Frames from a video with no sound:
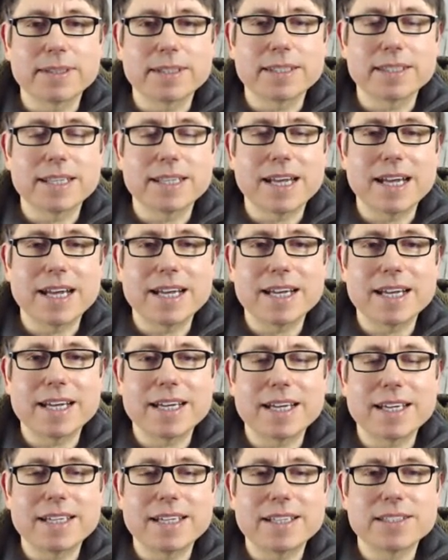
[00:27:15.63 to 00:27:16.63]

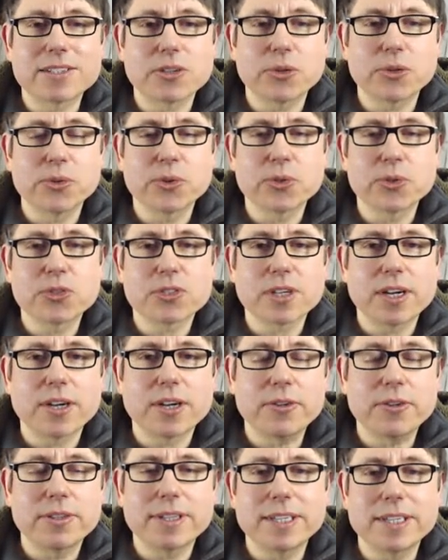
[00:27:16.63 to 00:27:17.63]
And
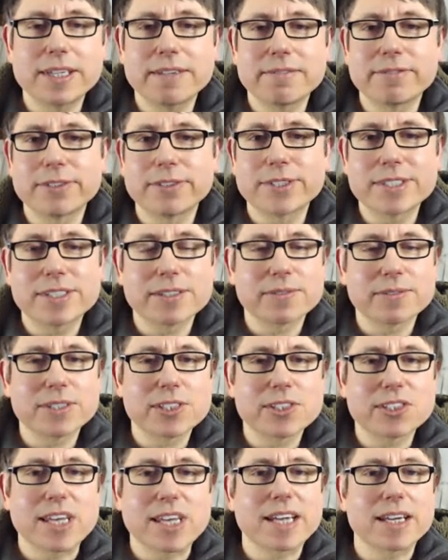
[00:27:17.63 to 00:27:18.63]
also the voice of the
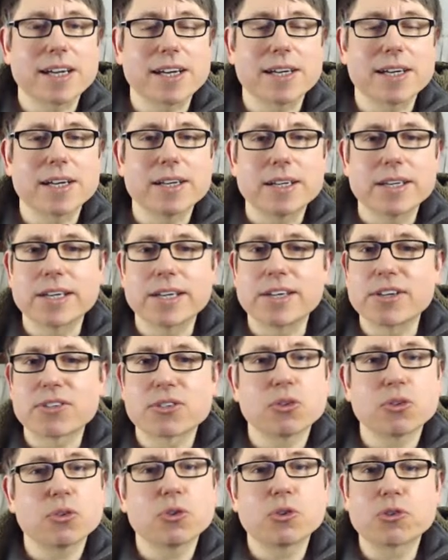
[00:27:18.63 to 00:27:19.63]
singer is
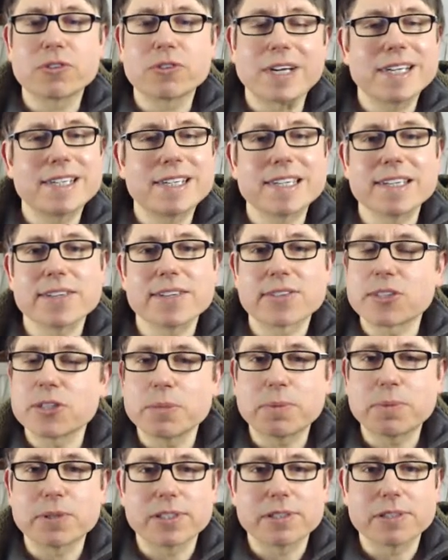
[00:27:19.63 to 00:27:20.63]
already
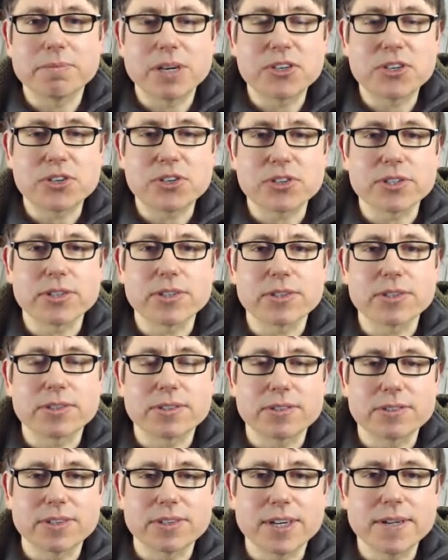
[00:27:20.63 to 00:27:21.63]
super emotional,
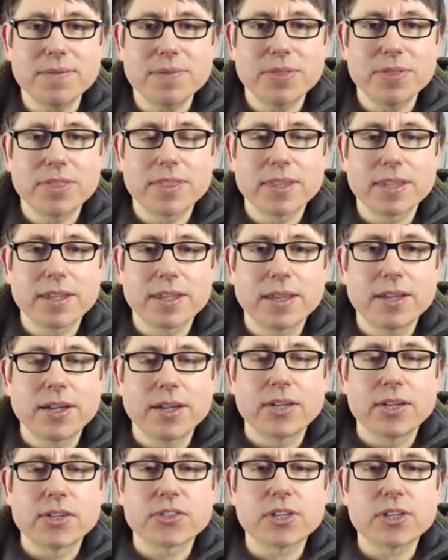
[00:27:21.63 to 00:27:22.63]
right?
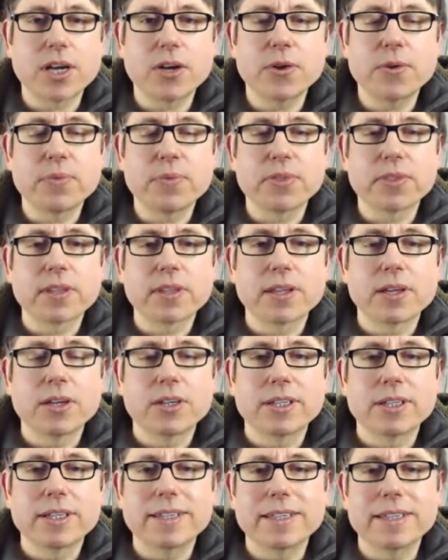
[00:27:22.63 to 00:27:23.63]
So
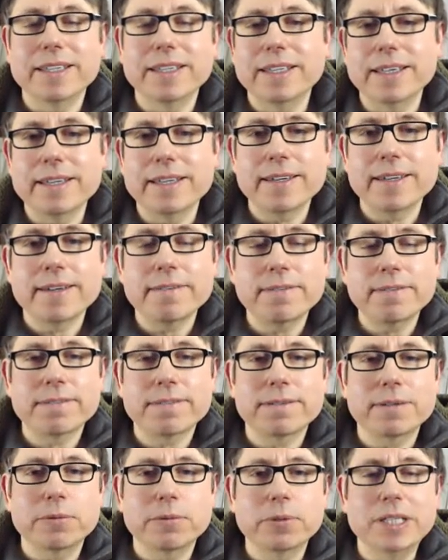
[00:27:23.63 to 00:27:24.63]

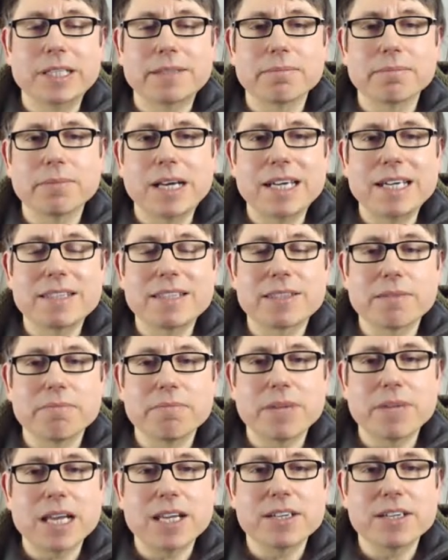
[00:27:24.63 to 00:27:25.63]
if we'd made the
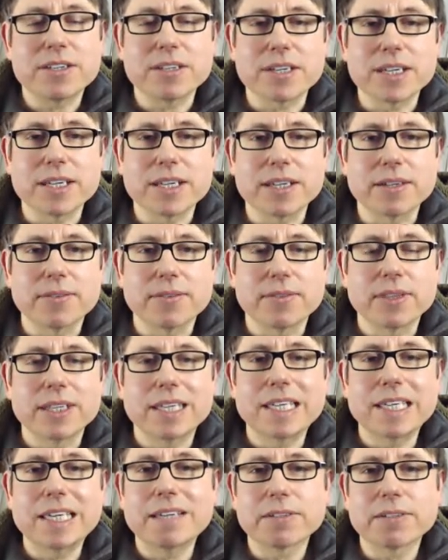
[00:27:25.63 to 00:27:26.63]
melody
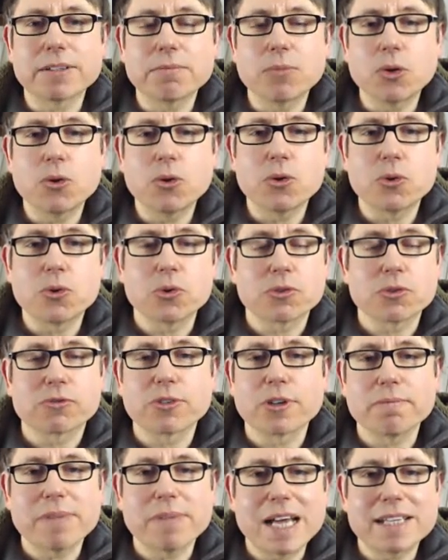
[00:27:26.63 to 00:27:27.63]
even more
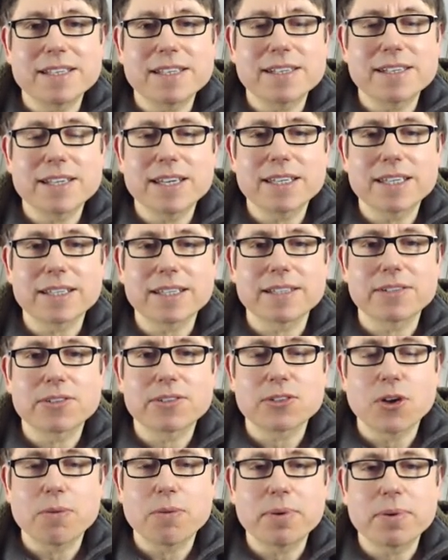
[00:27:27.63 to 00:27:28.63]
romantic and
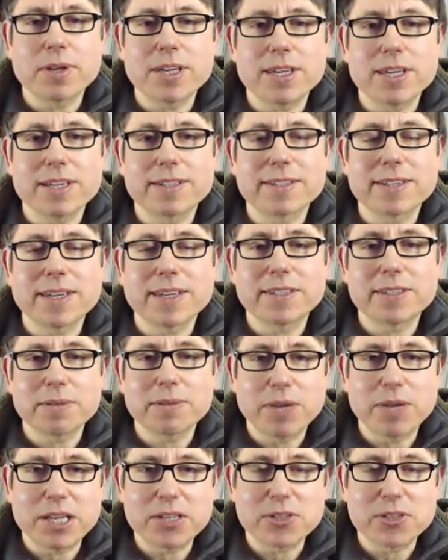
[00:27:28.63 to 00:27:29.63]
soppy and
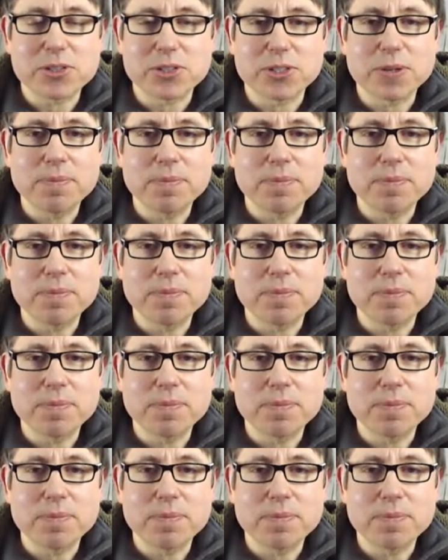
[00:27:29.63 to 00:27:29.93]
sentimental,